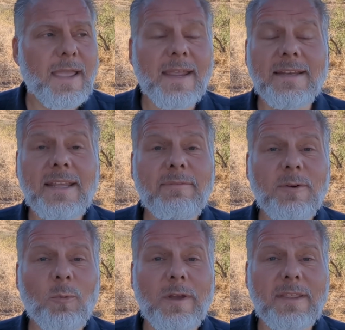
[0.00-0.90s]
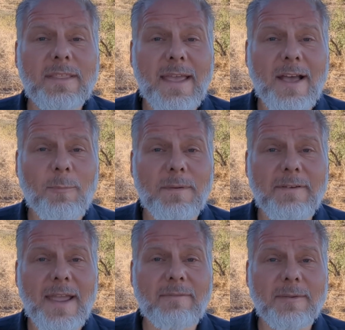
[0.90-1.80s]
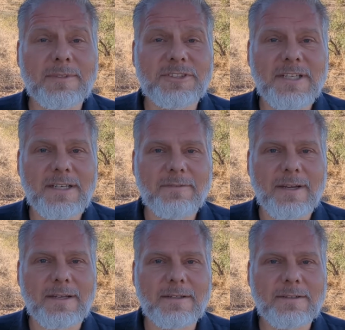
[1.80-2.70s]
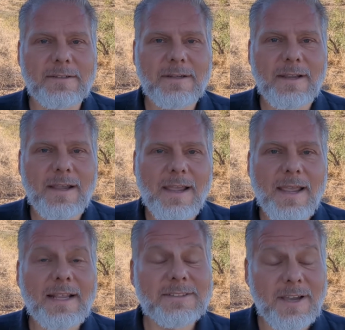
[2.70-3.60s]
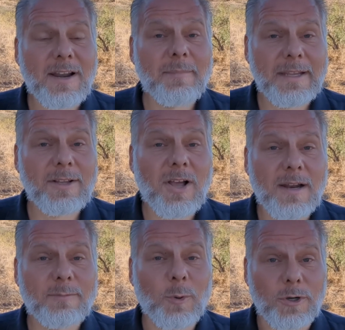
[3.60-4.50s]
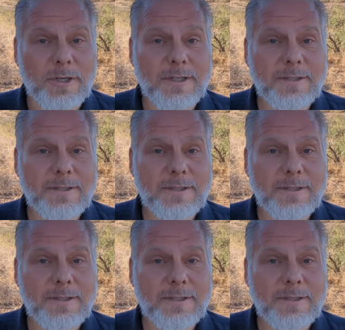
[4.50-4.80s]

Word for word: And even with the help of heavy machinery, it's going to be a lot of work.